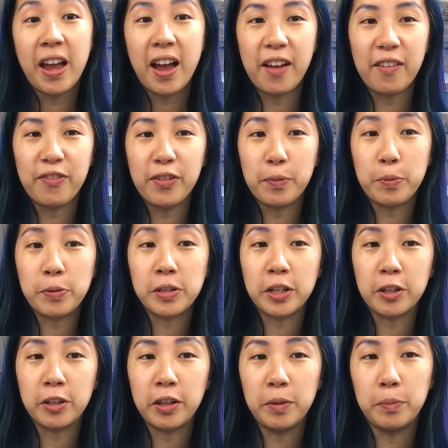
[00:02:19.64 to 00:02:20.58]
I feel
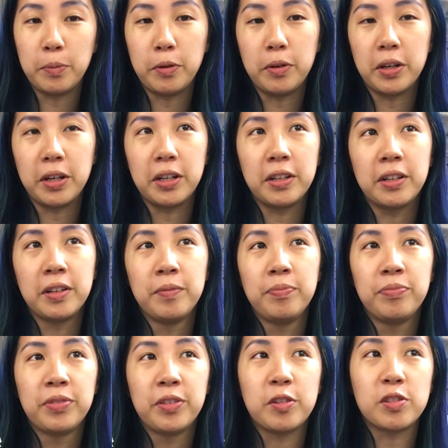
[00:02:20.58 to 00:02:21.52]
particularly emboldened.
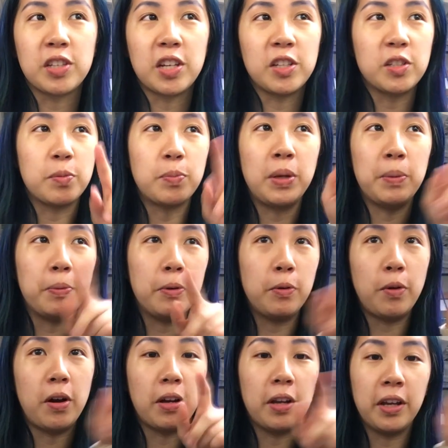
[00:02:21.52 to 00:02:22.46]
There's tons of people
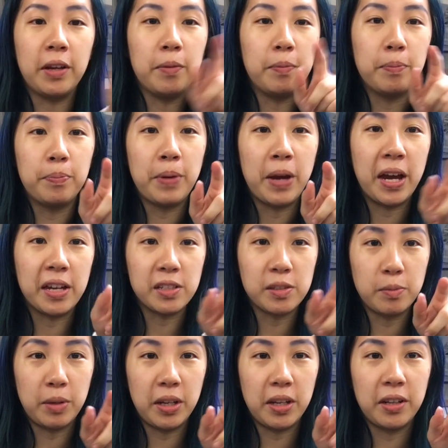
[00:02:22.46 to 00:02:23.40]
walking
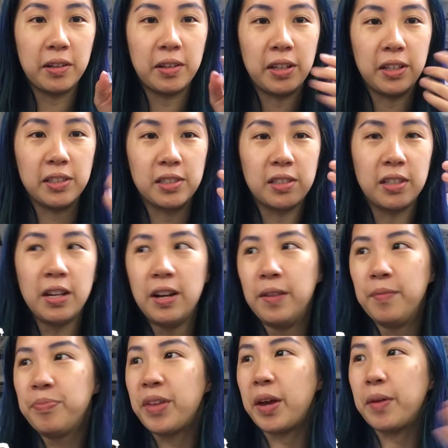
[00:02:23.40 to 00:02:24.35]
past me because
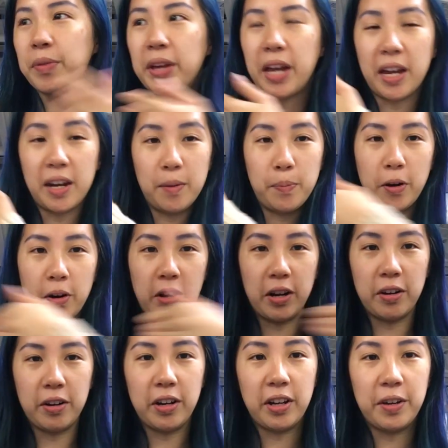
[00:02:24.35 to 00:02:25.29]
I'm like at a bar
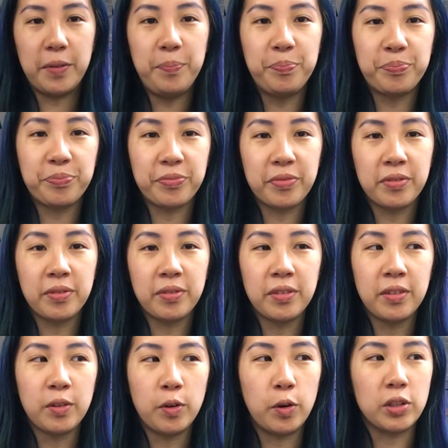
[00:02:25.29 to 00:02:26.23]
area
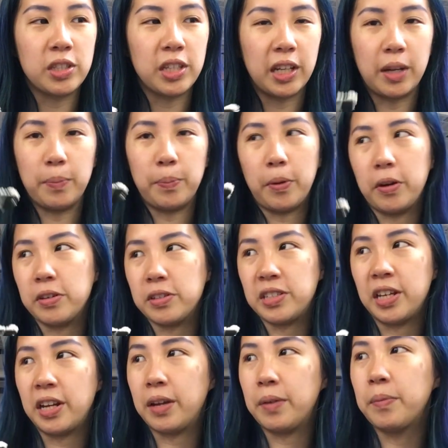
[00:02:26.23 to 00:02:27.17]
or it's like a bar
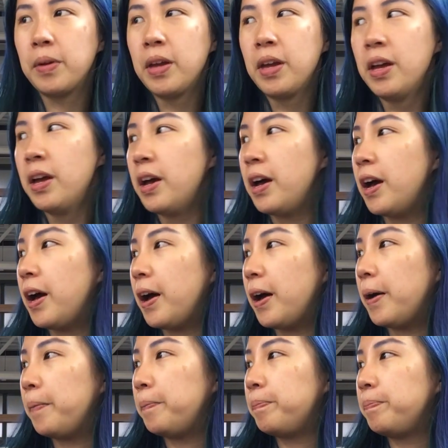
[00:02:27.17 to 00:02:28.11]
setup.
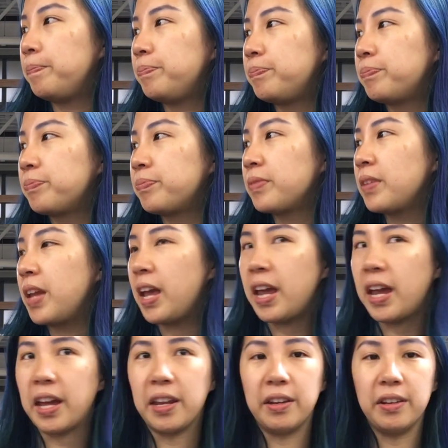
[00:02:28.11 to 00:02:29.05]
Um,
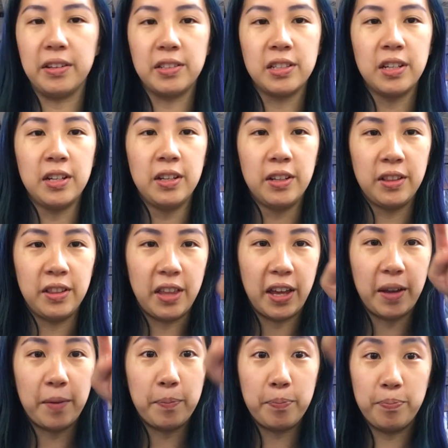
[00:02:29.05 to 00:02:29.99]
and
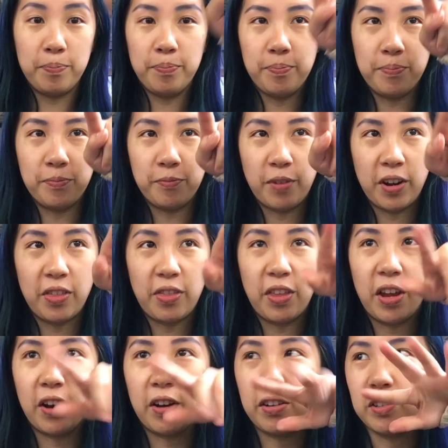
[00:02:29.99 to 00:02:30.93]
like right
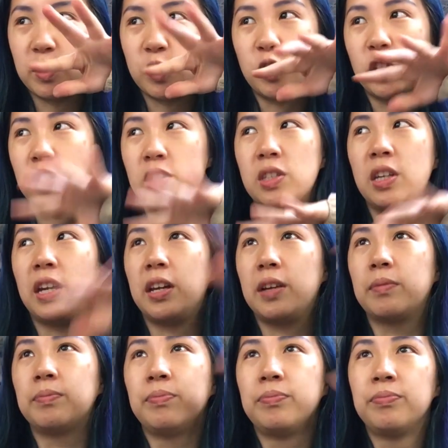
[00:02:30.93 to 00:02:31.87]
there is just like
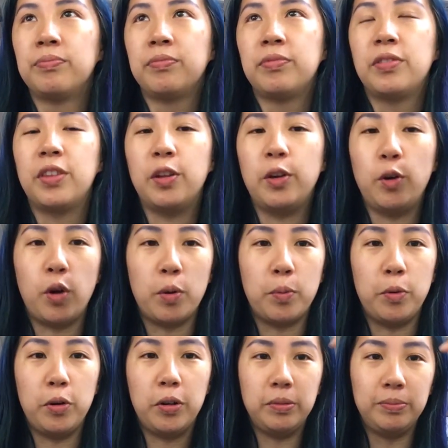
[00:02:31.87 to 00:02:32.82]
the
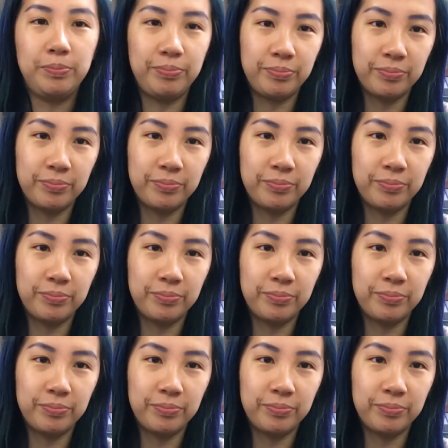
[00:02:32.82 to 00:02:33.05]
normal,